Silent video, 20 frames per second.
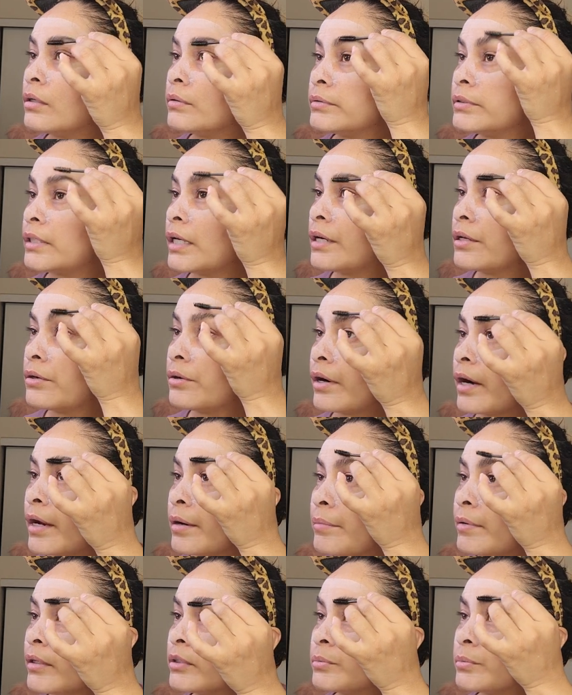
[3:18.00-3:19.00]
setting your
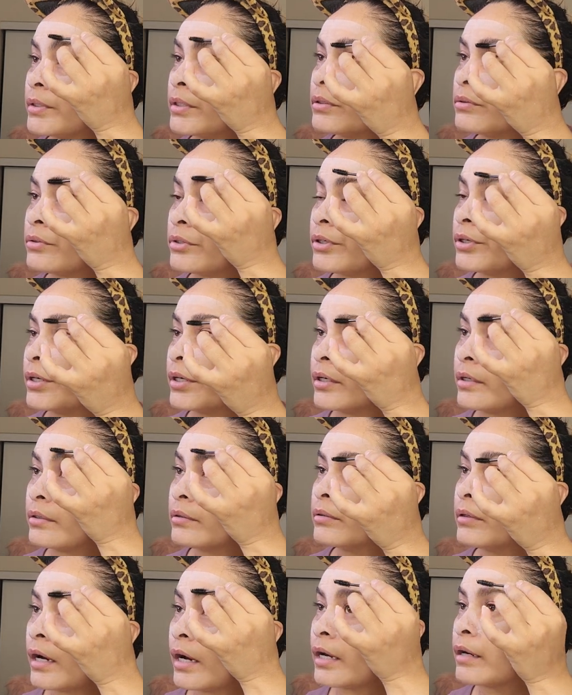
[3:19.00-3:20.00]
eyebrows with your
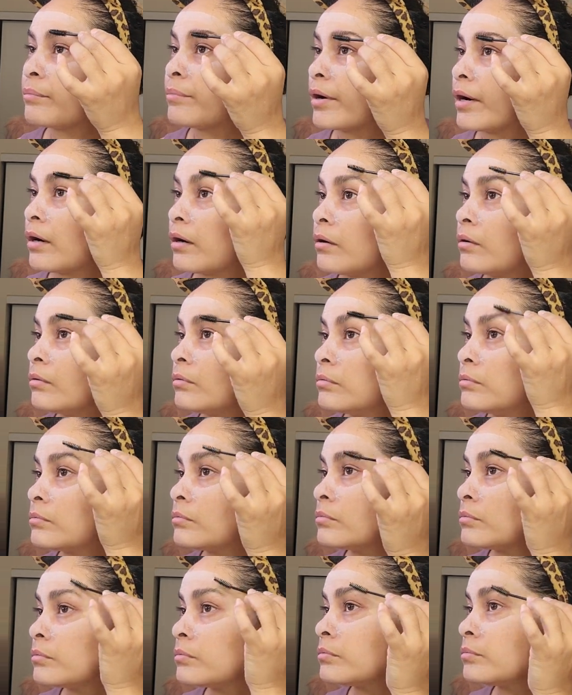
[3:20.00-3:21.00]
eyebrow
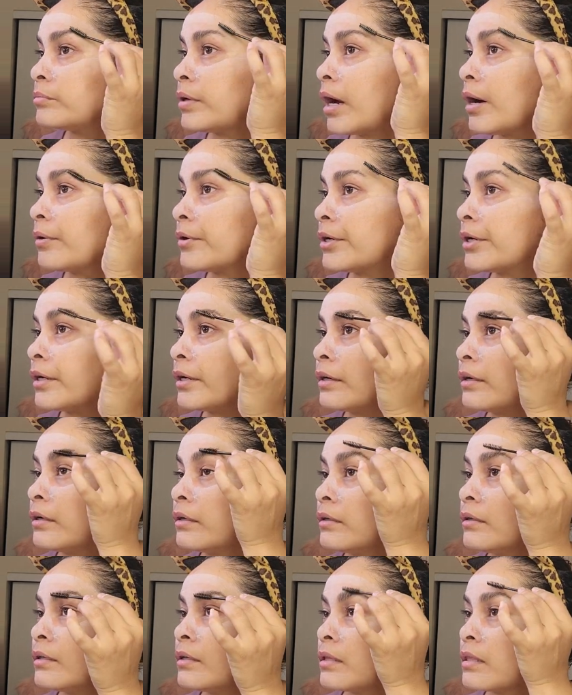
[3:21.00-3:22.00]
powder,
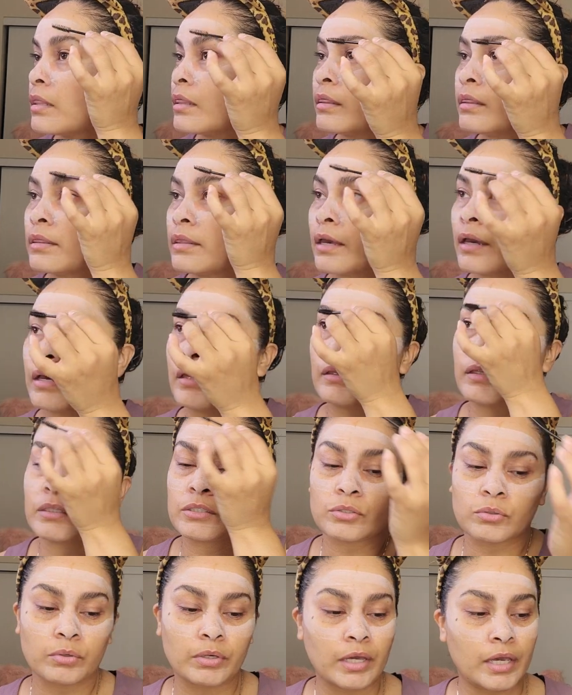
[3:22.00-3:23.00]
then
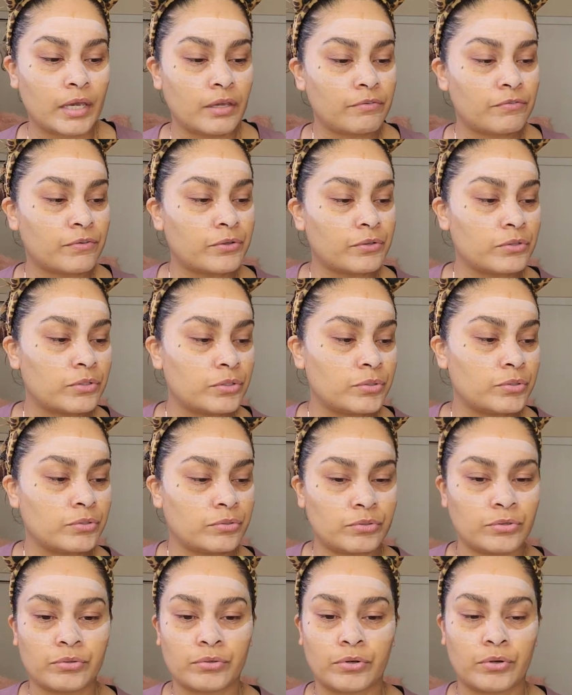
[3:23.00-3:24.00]
it's okay for you to
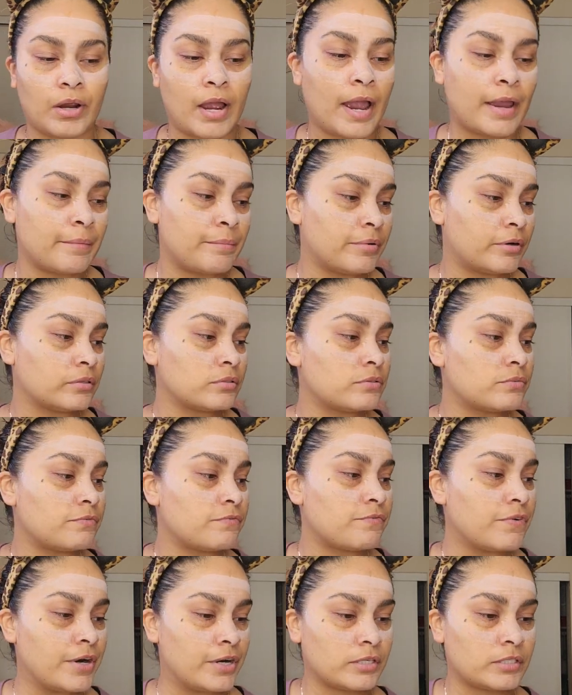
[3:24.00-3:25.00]
do your eyebrows
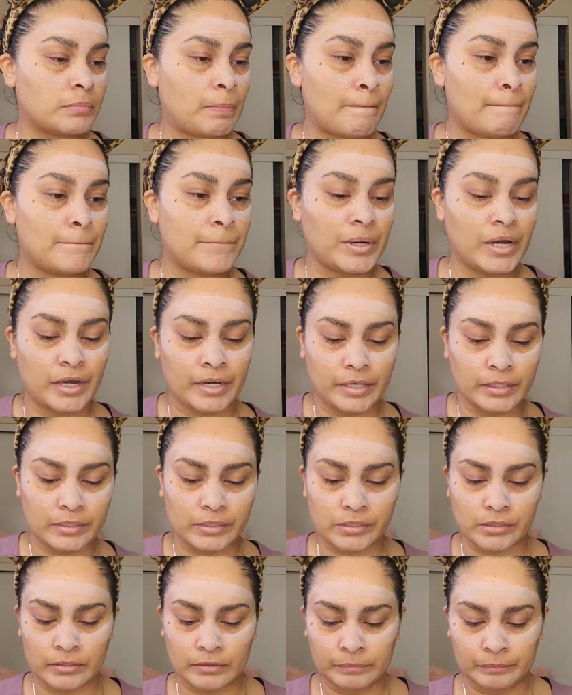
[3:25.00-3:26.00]
first. But